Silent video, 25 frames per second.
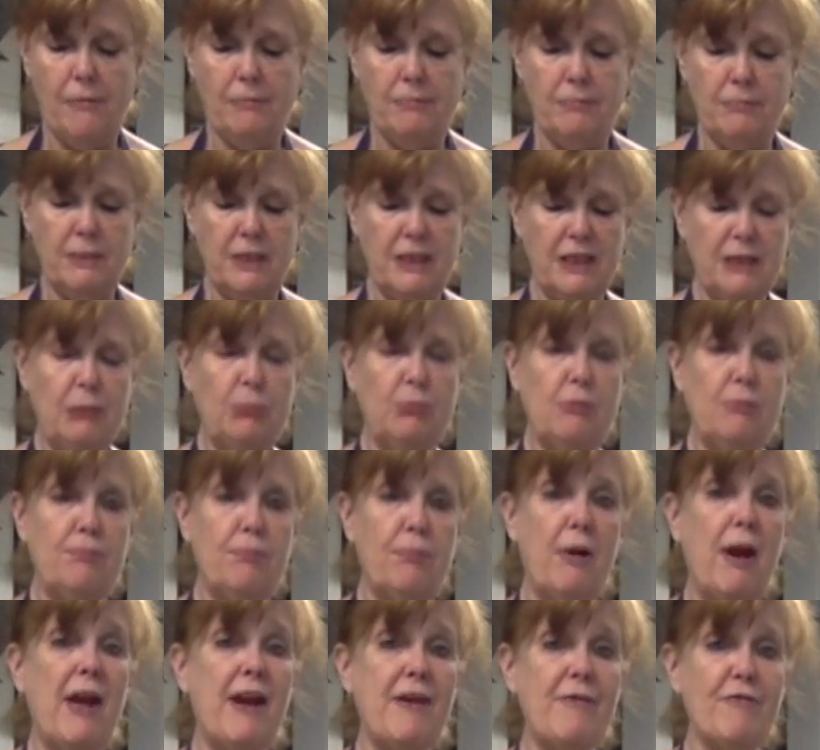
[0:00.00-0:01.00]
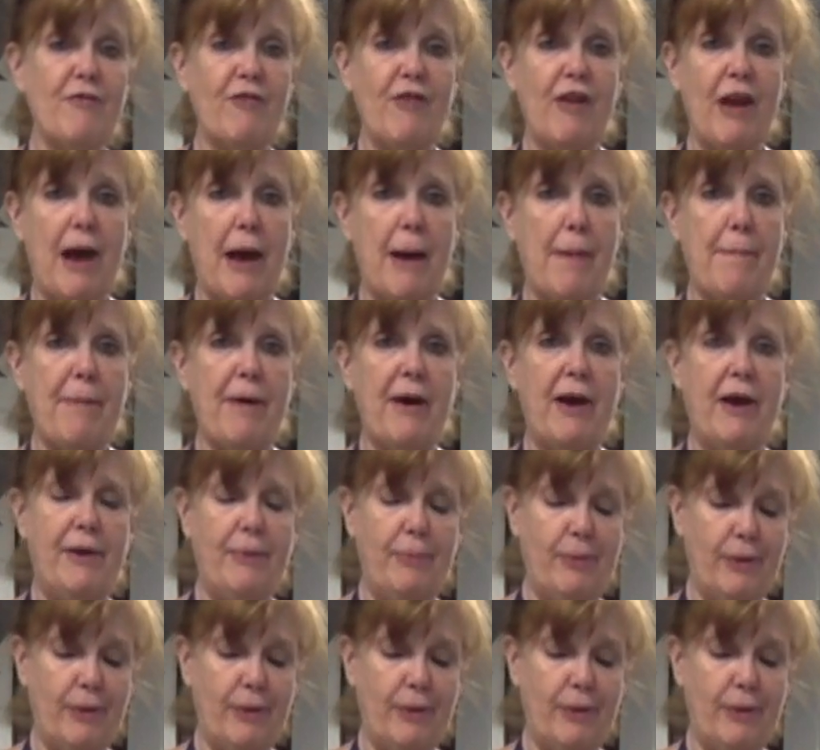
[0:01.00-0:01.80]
made with plain flour, by the